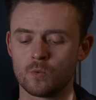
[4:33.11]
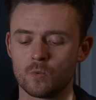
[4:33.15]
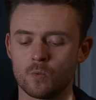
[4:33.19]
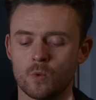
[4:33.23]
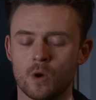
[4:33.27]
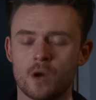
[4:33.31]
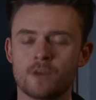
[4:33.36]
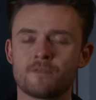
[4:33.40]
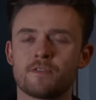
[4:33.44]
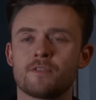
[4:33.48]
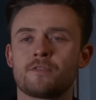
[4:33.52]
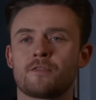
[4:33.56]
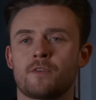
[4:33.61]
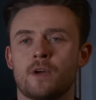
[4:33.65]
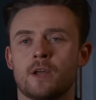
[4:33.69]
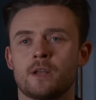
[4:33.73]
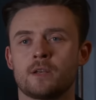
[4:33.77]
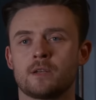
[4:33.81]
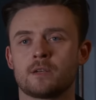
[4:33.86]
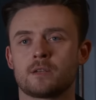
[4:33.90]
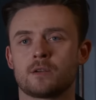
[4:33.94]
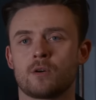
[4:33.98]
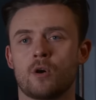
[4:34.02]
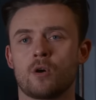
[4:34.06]
What if a
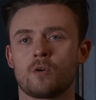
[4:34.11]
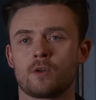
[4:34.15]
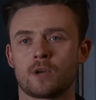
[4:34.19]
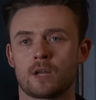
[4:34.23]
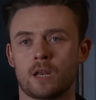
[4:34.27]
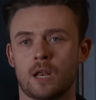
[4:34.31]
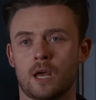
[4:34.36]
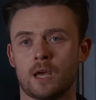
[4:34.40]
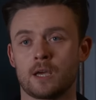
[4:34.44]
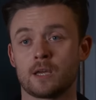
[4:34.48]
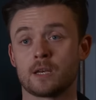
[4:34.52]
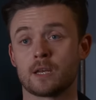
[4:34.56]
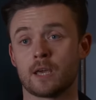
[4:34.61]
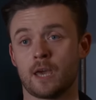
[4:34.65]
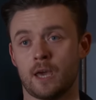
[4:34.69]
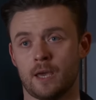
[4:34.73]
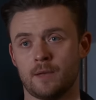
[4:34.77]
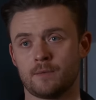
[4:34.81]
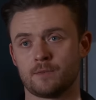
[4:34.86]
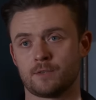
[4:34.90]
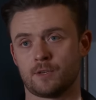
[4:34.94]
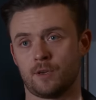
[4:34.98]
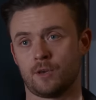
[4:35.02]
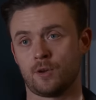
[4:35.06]
friend or a client came
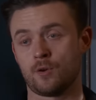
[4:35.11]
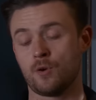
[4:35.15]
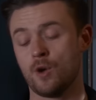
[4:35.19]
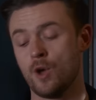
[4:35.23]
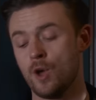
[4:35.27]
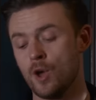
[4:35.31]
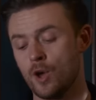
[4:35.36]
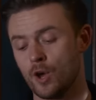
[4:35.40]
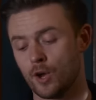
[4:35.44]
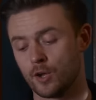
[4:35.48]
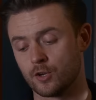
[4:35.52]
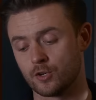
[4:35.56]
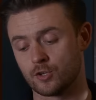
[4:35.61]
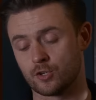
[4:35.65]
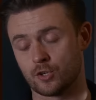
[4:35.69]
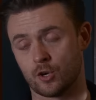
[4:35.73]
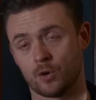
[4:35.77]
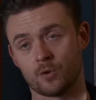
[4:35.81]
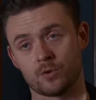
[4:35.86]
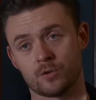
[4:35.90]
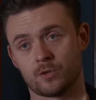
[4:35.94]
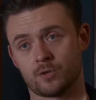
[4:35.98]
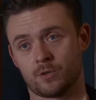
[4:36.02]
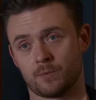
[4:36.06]
to you and
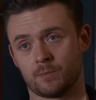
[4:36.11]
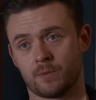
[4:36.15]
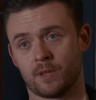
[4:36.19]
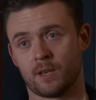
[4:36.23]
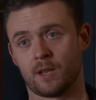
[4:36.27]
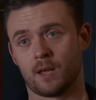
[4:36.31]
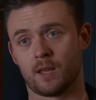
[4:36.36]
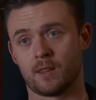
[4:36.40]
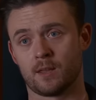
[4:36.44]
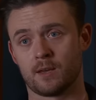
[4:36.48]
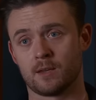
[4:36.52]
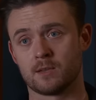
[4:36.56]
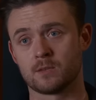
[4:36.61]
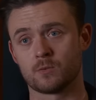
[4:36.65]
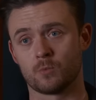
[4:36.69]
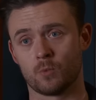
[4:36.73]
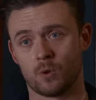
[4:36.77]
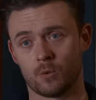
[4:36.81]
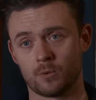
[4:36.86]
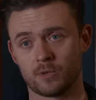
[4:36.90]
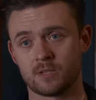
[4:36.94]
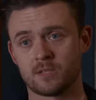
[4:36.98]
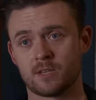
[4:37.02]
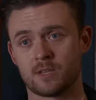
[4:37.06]
showed you something like this? What would you